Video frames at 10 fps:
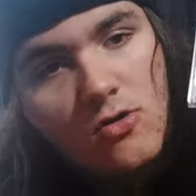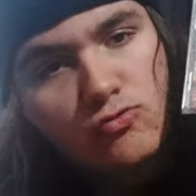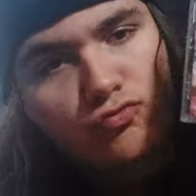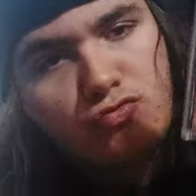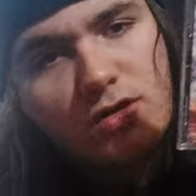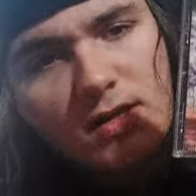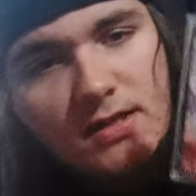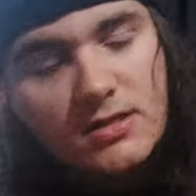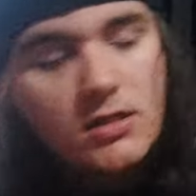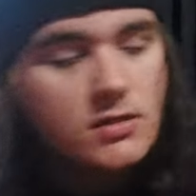
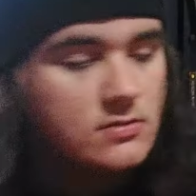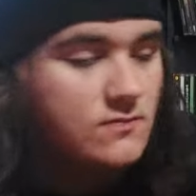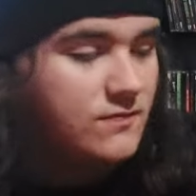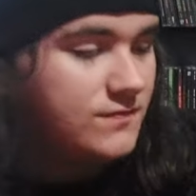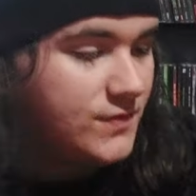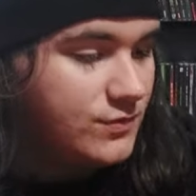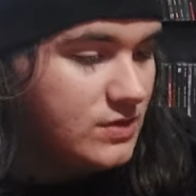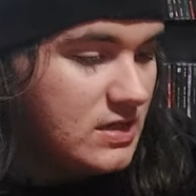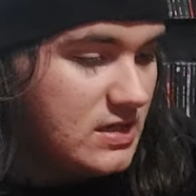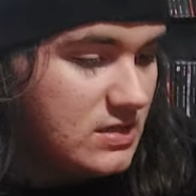Really good,
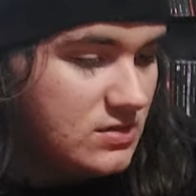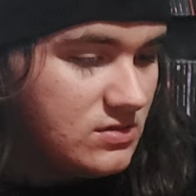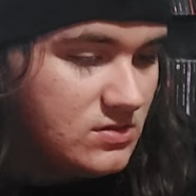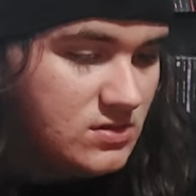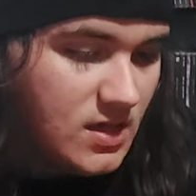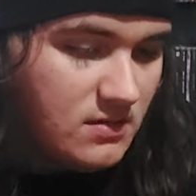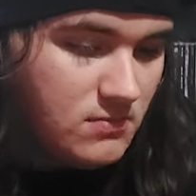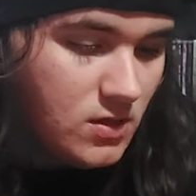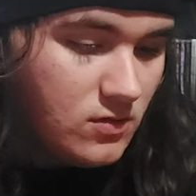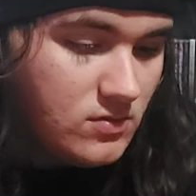filthy death
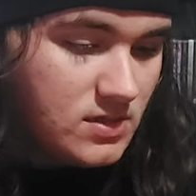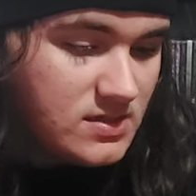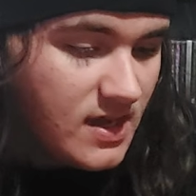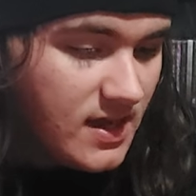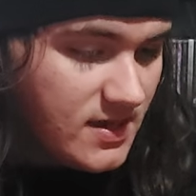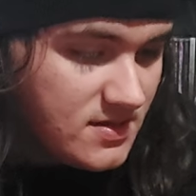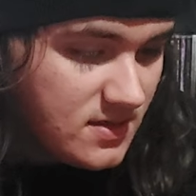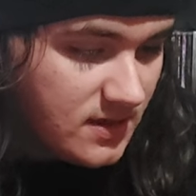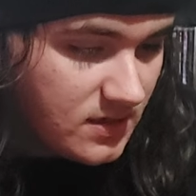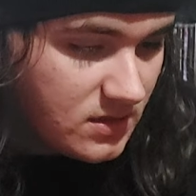metal. This has
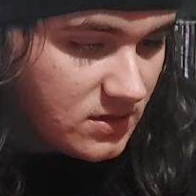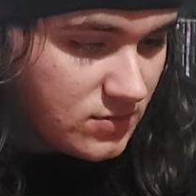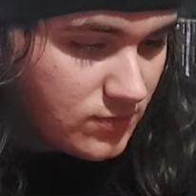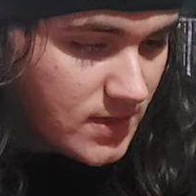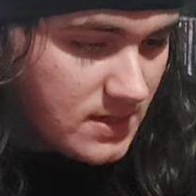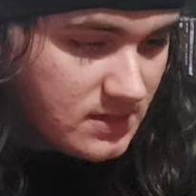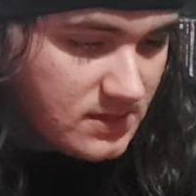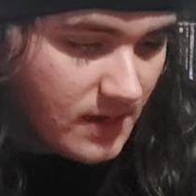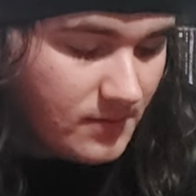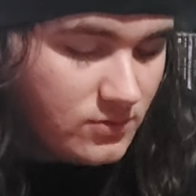like three
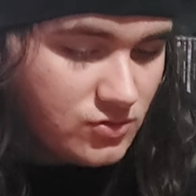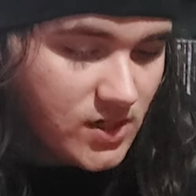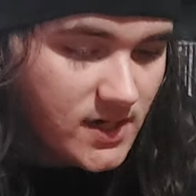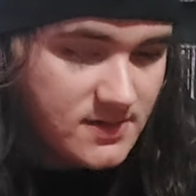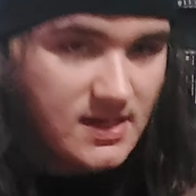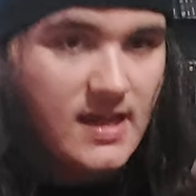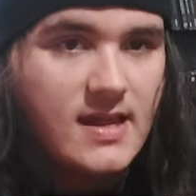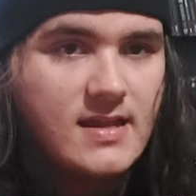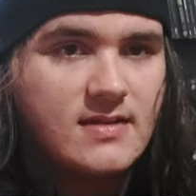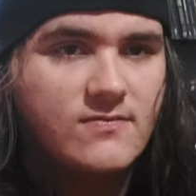demo tracks,
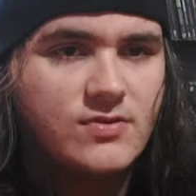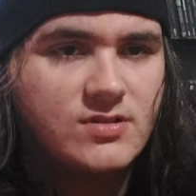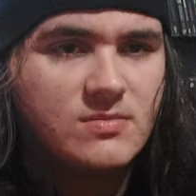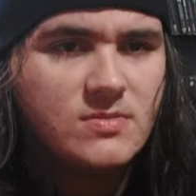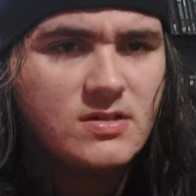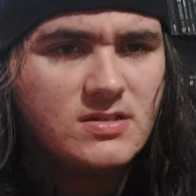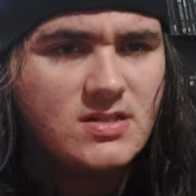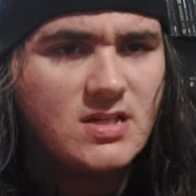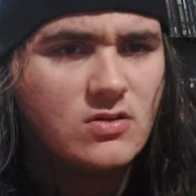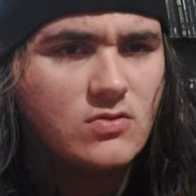and for some reason,
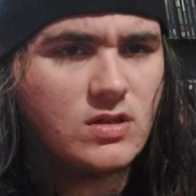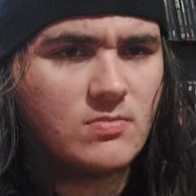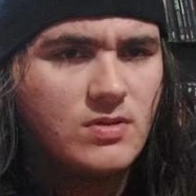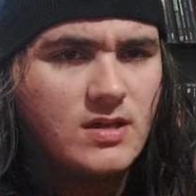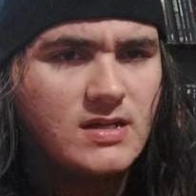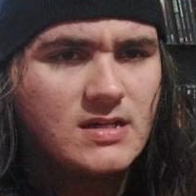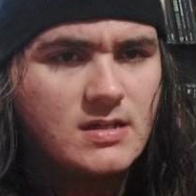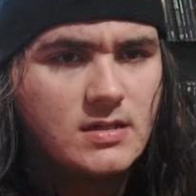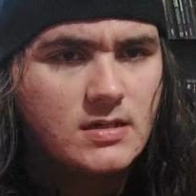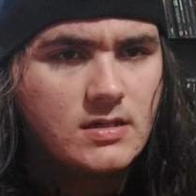it only played
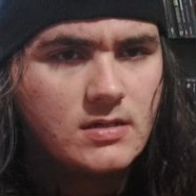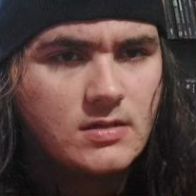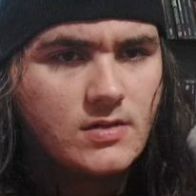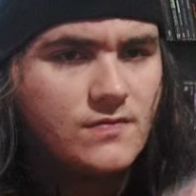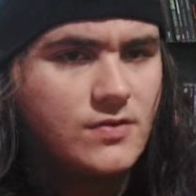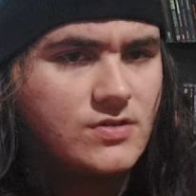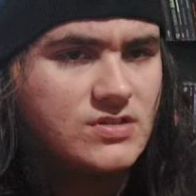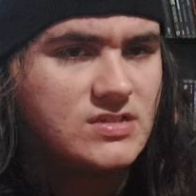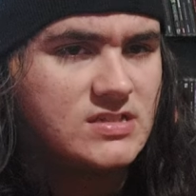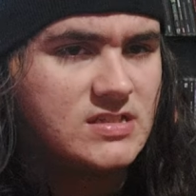the
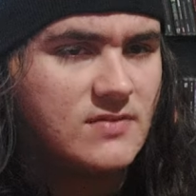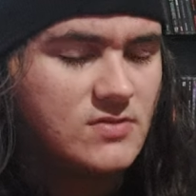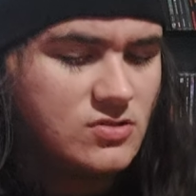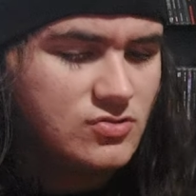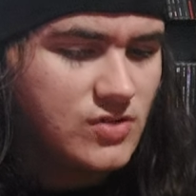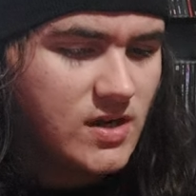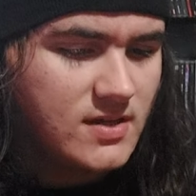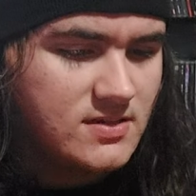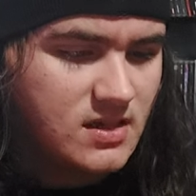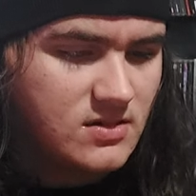first seven
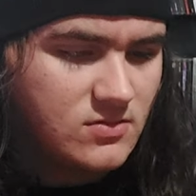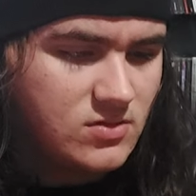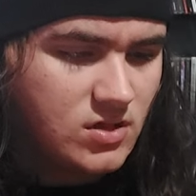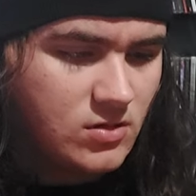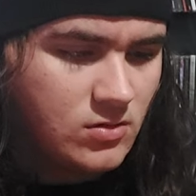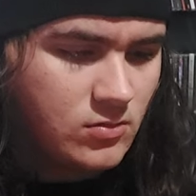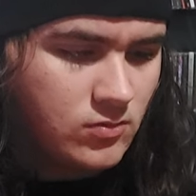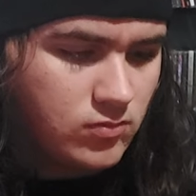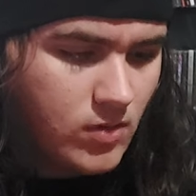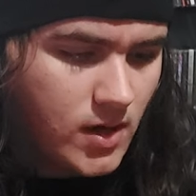tracks. I don't know
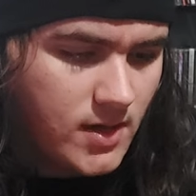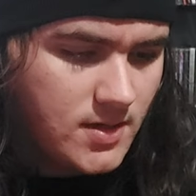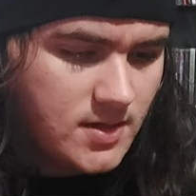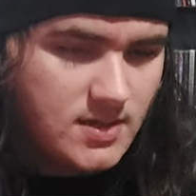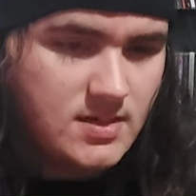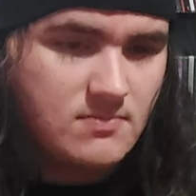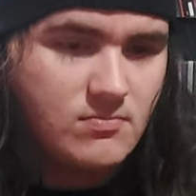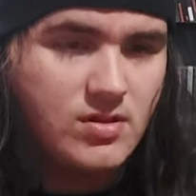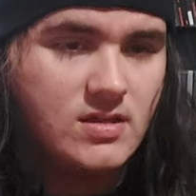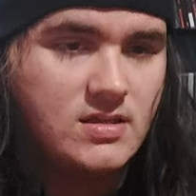why it
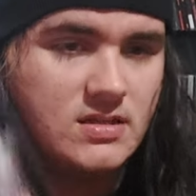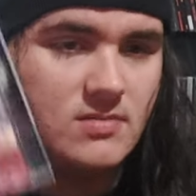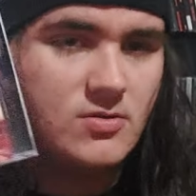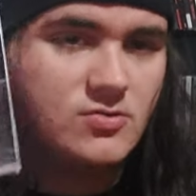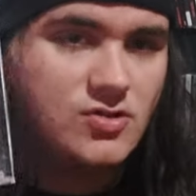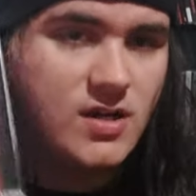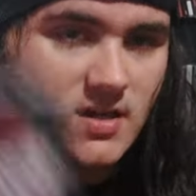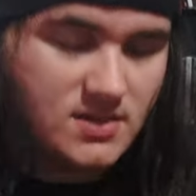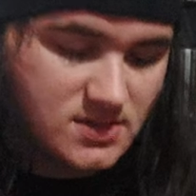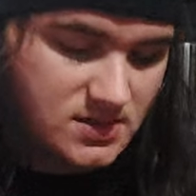didn't play the demo
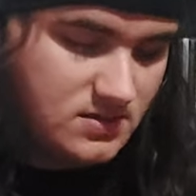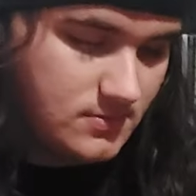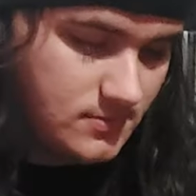tracks.